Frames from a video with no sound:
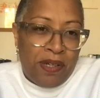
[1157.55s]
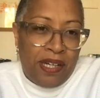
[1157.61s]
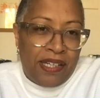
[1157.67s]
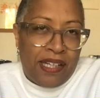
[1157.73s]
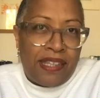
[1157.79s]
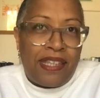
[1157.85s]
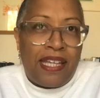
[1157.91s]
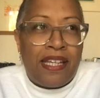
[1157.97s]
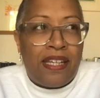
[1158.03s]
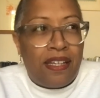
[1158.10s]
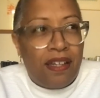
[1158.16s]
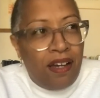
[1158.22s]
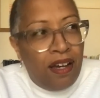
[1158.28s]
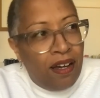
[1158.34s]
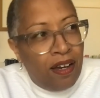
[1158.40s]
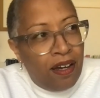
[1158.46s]
And I think
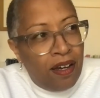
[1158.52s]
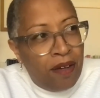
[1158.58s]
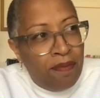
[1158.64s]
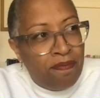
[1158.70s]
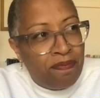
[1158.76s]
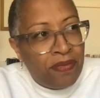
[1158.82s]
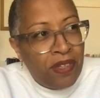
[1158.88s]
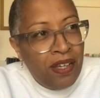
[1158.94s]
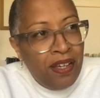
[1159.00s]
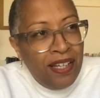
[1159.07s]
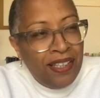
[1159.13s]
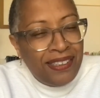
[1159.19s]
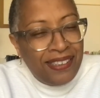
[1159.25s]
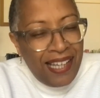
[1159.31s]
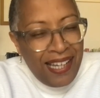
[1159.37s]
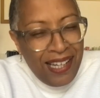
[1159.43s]

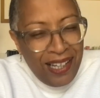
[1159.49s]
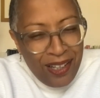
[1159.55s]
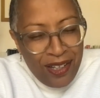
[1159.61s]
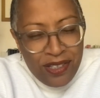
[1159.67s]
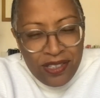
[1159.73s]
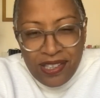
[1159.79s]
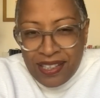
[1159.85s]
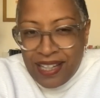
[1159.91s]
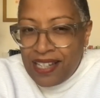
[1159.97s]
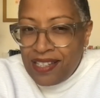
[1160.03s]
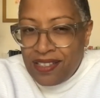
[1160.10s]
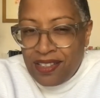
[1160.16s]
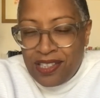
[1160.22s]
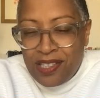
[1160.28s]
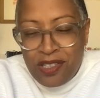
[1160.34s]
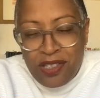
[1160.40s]
staying close to the case
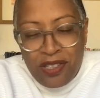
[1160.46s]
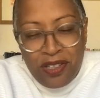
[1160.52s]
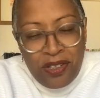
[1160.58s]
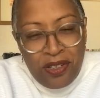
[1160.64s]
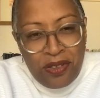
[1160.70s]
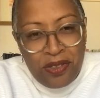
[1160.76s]
studies too.